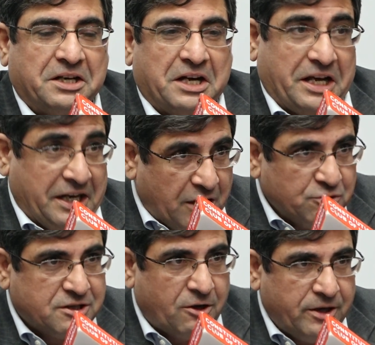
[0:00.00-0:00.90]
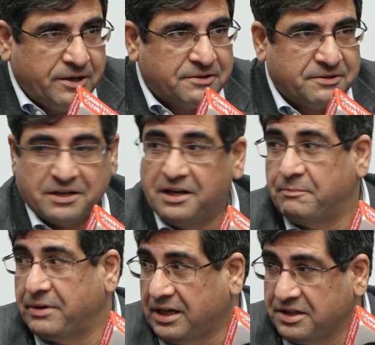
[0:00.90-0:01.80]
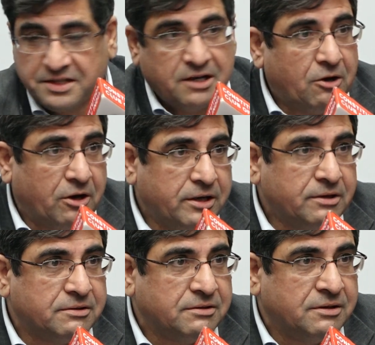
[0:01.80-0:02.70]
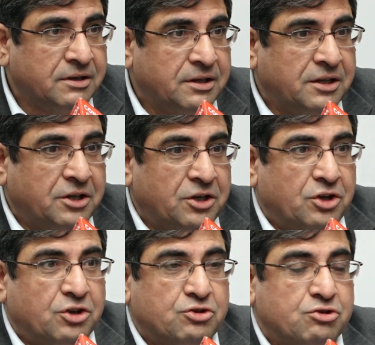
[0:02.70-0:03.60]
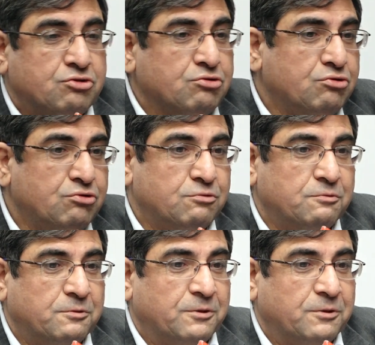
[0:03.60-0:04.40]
an in-house lawyer, a practicing lawyer, two